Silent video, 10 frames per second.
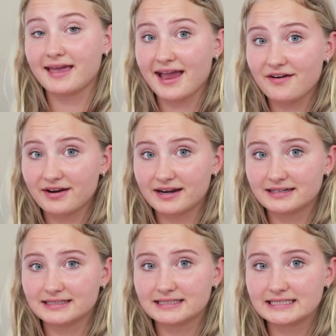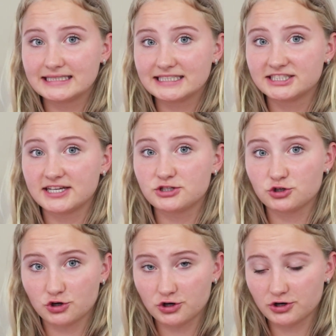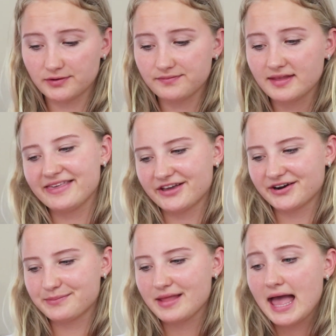Karen said to her, hi there.